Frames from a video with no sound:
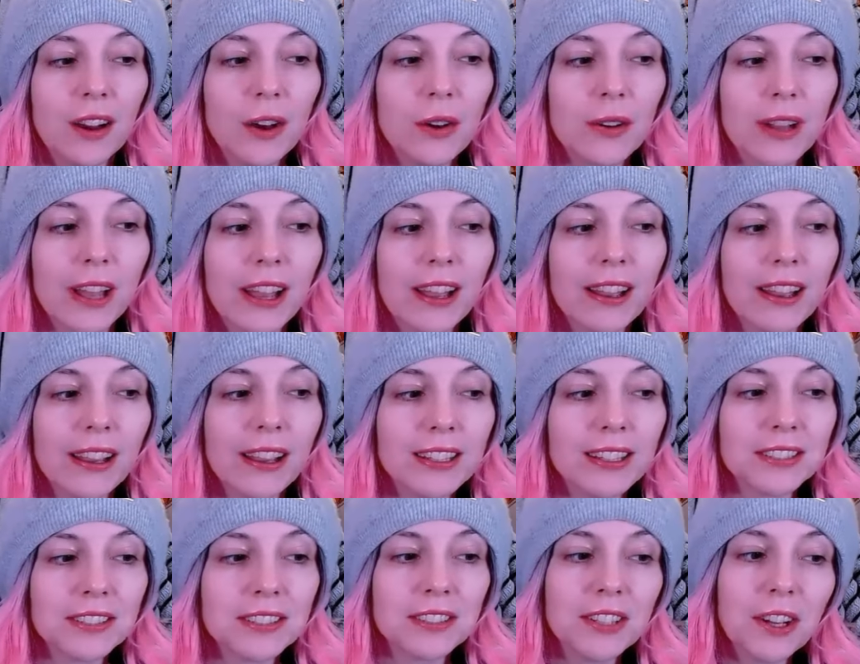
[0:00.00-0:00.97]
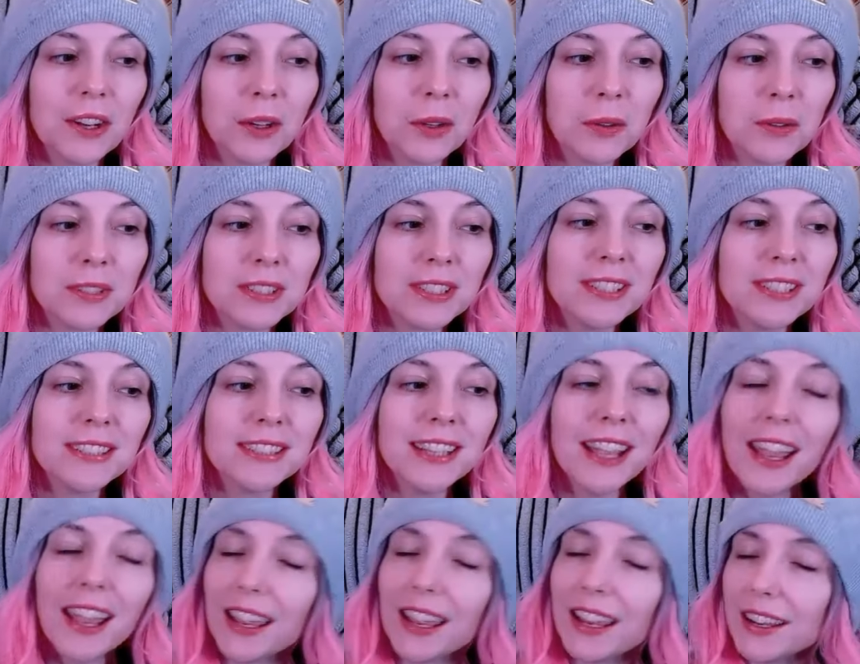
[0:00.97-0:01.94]
Okay, so
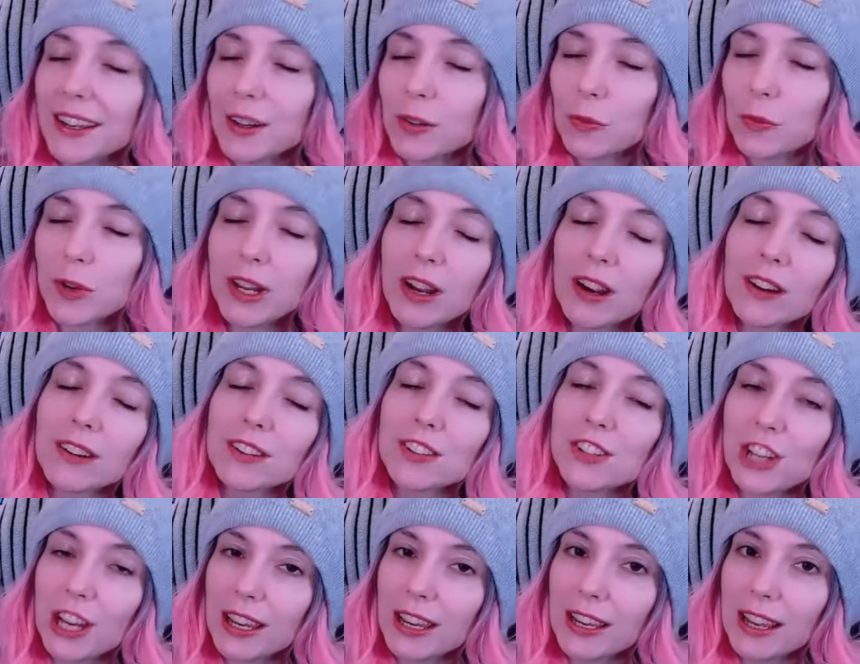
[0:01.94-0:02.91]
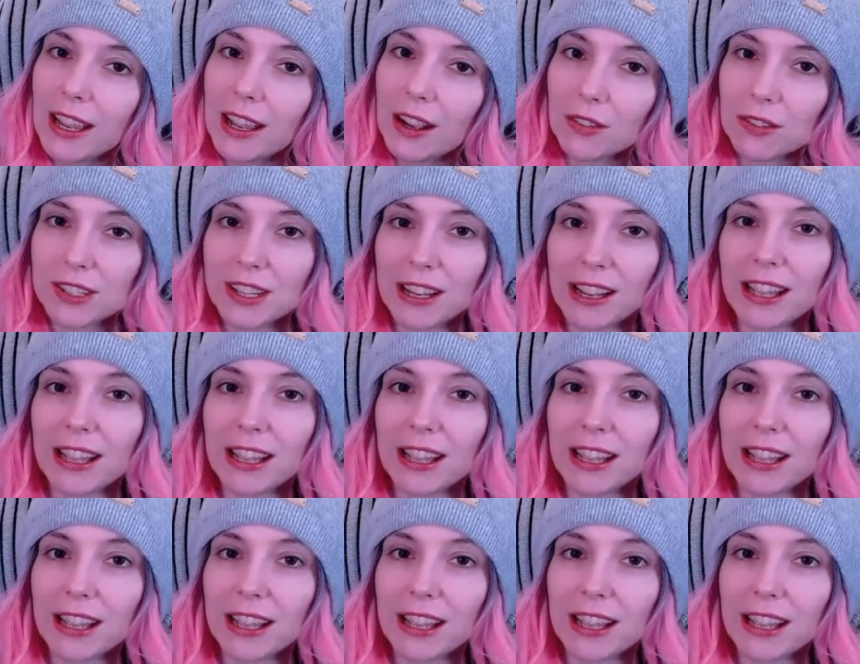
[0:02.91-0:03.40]
today we are checking out,